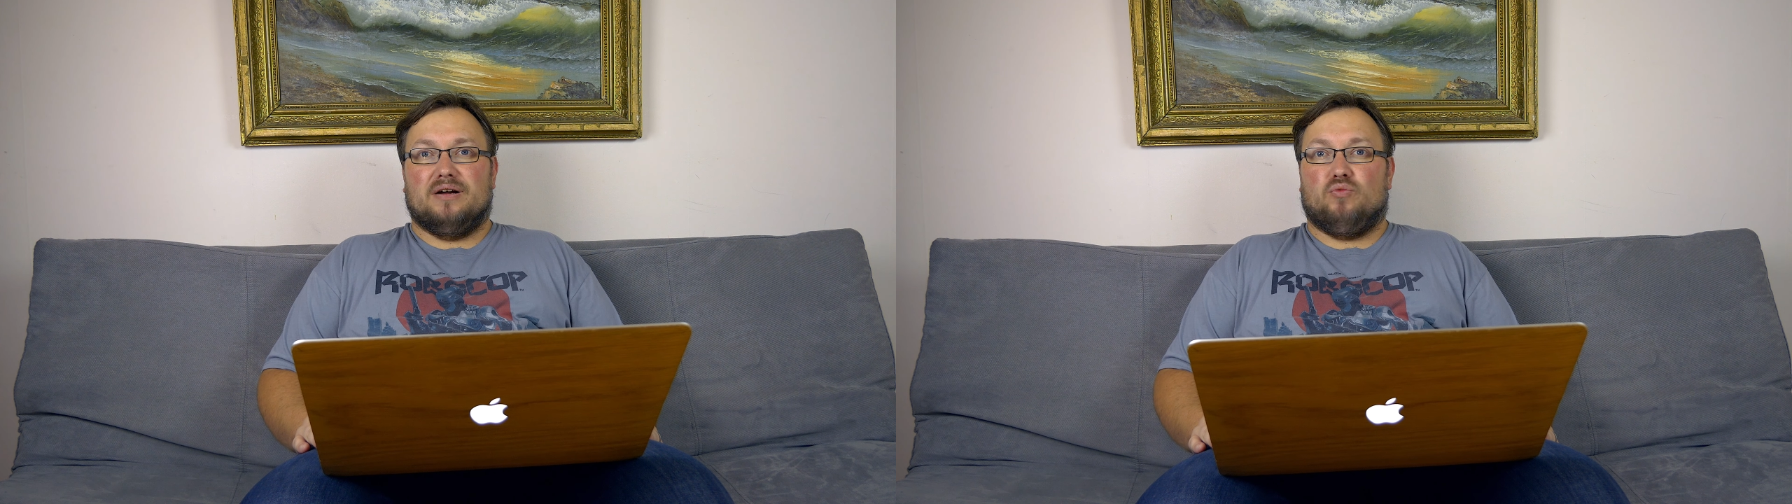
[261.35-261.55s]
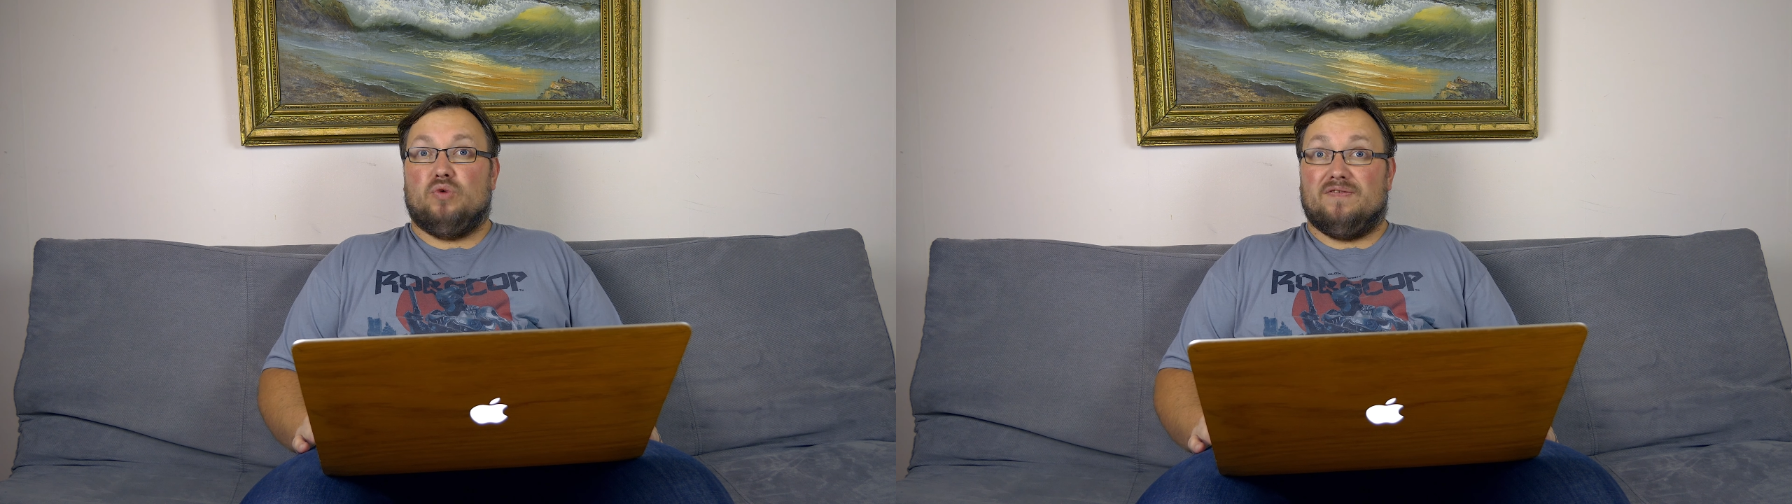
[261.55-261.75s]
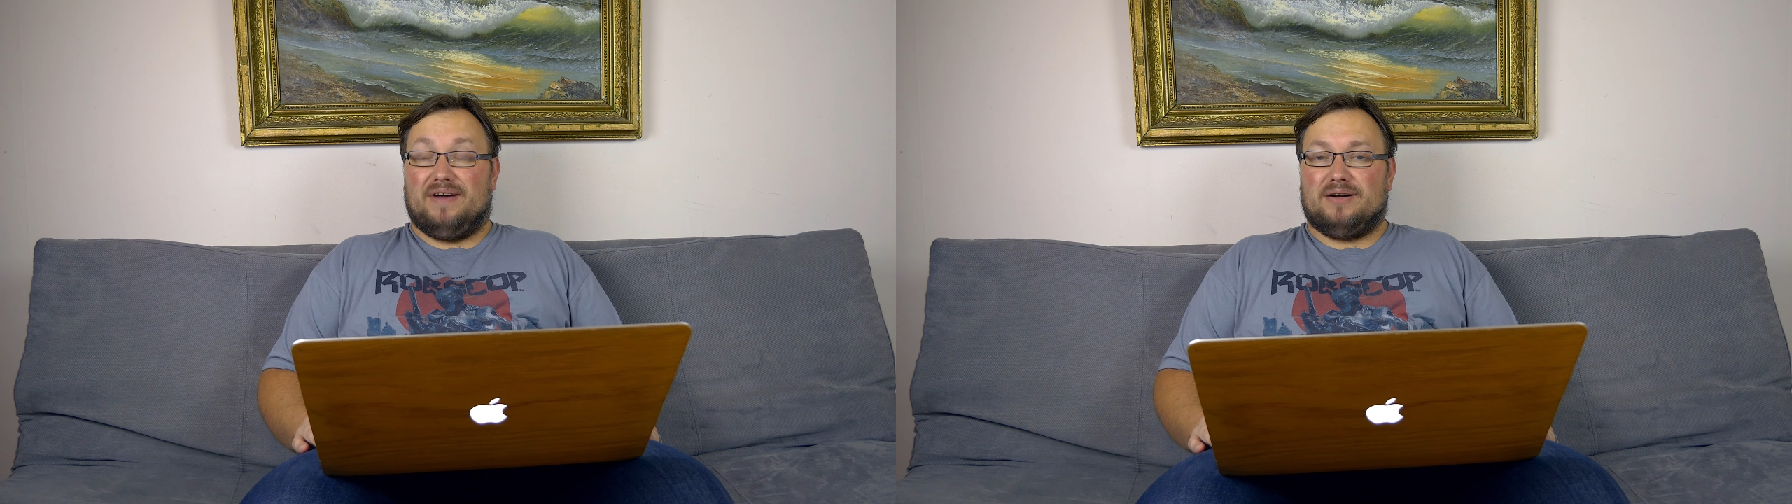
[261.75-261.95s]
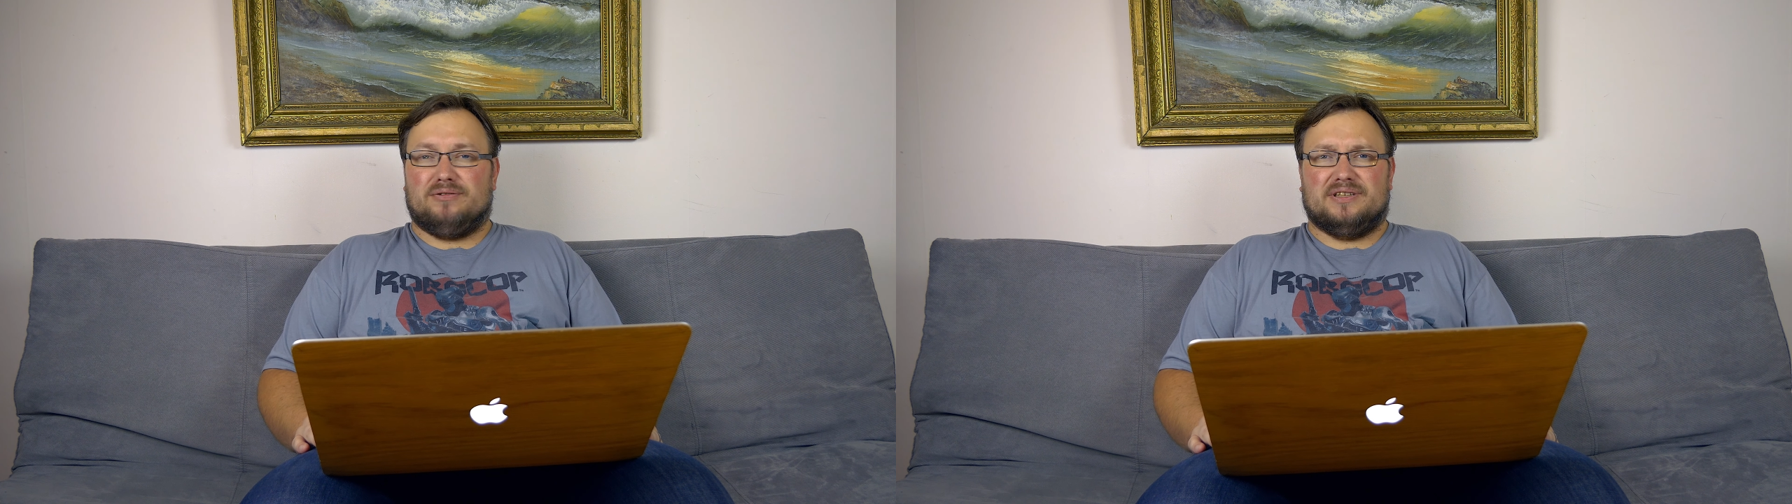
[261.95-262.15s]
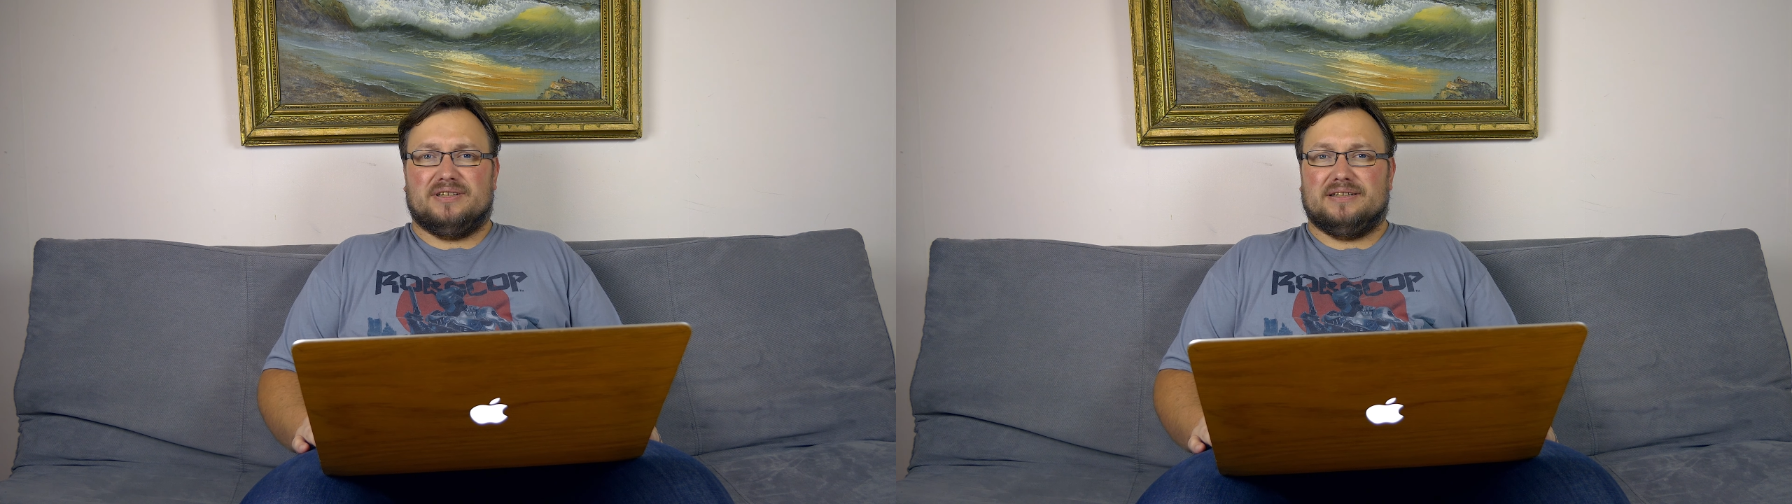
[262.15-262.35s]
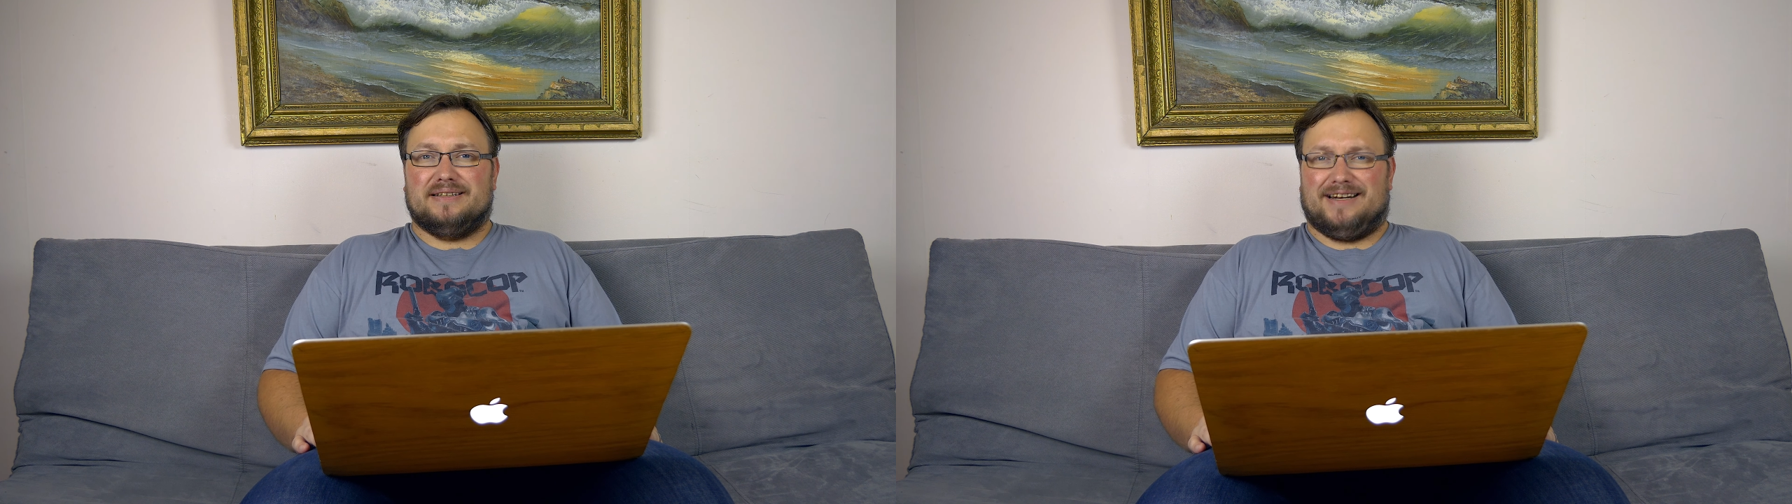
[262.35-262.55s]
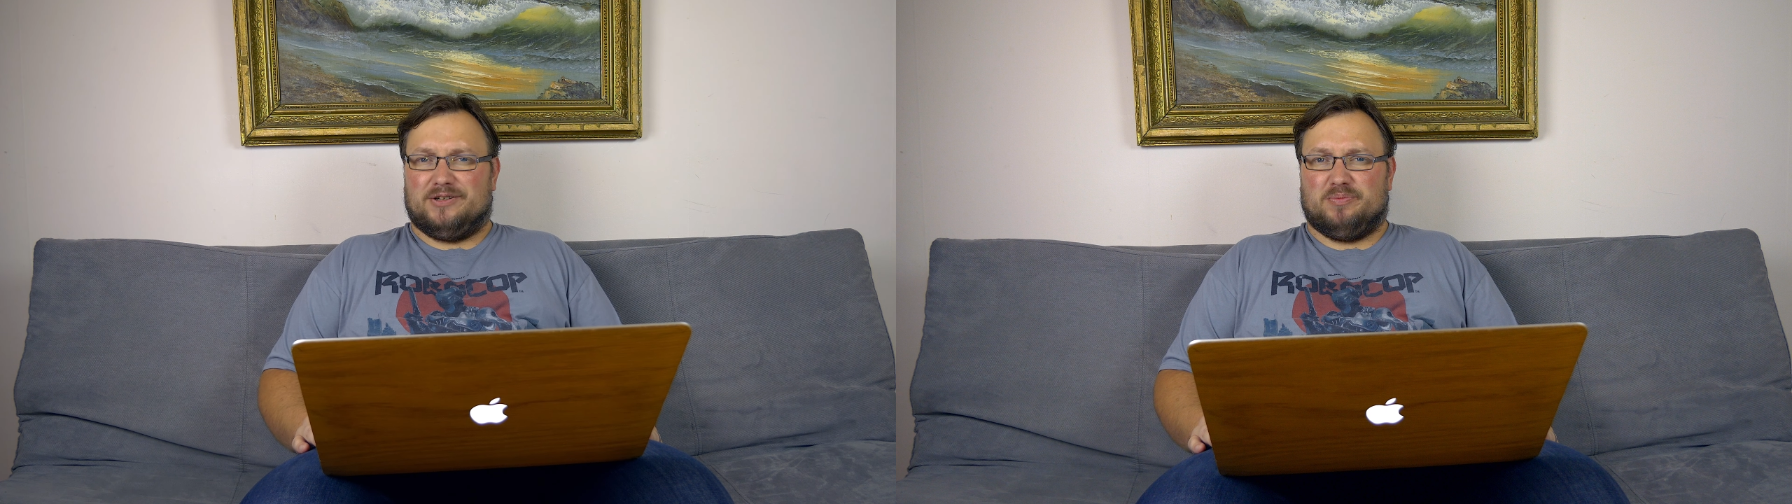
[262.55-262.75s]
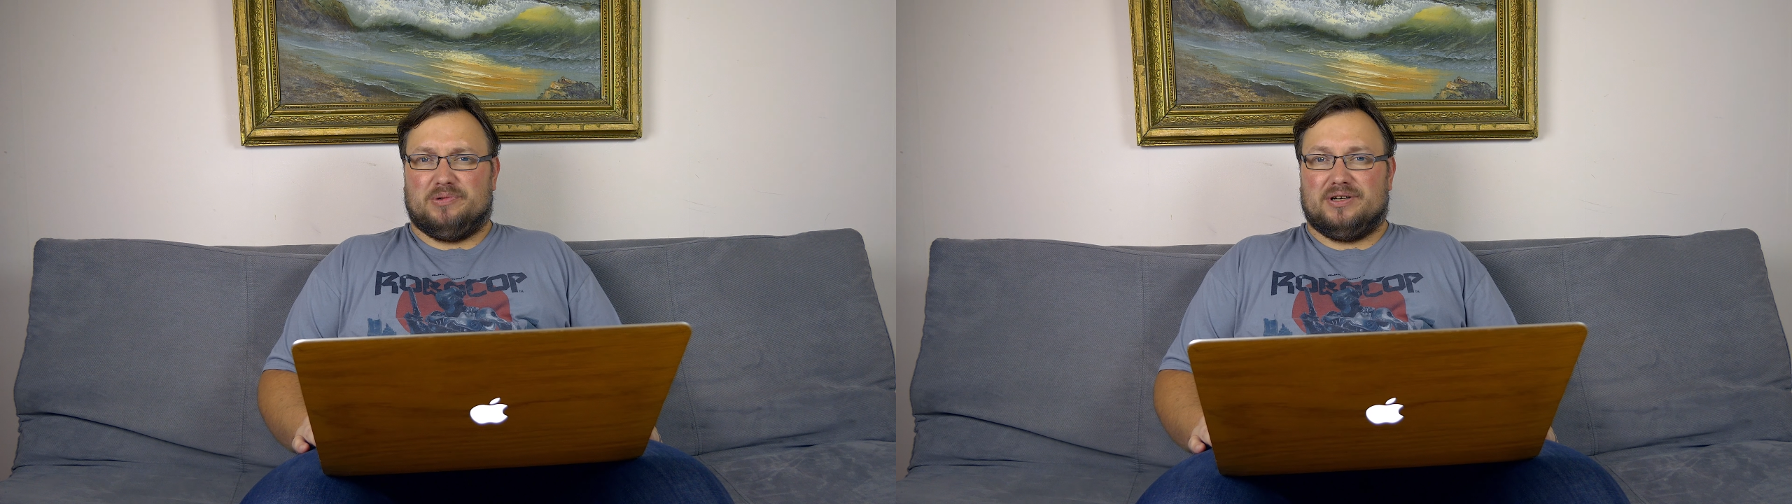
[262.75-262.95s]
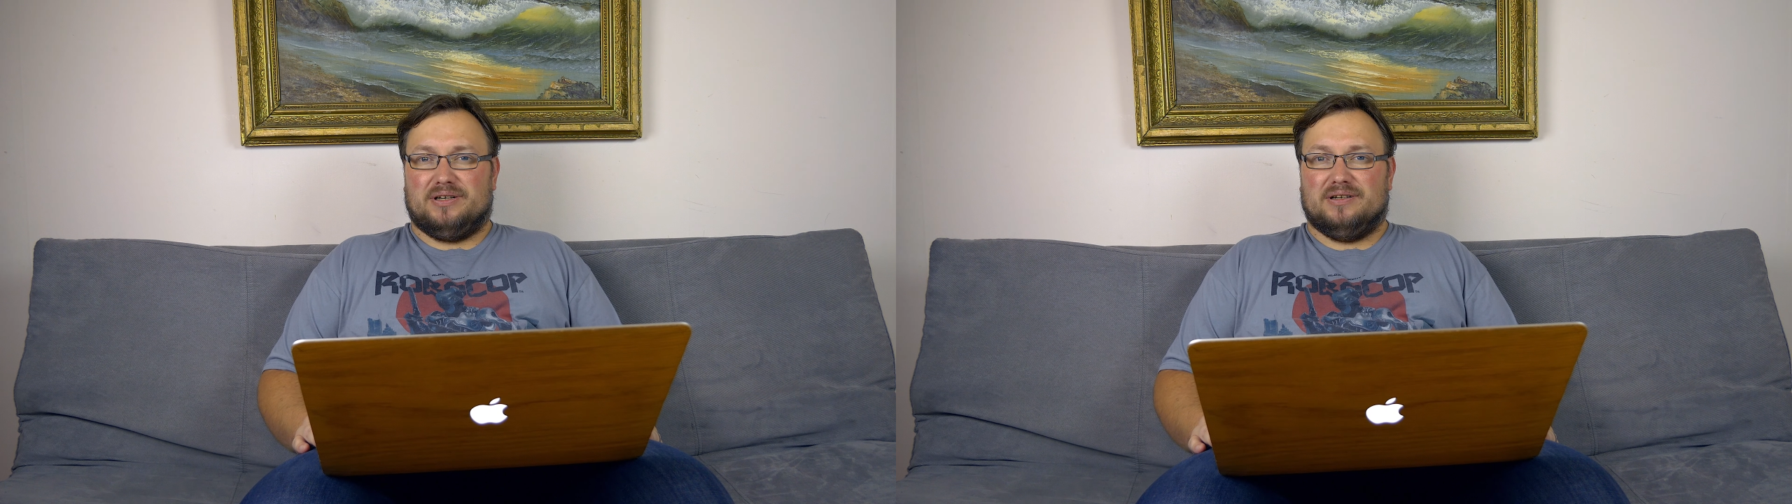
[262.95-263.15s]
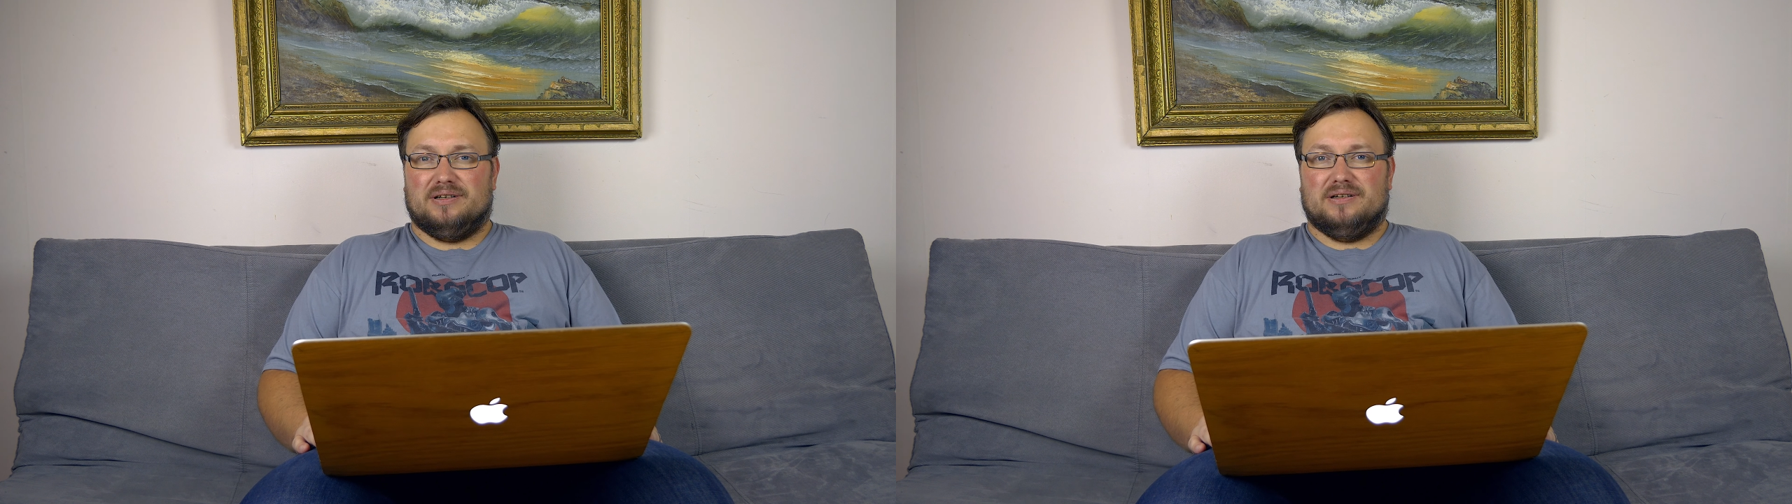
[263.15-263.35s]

without Touch Bar.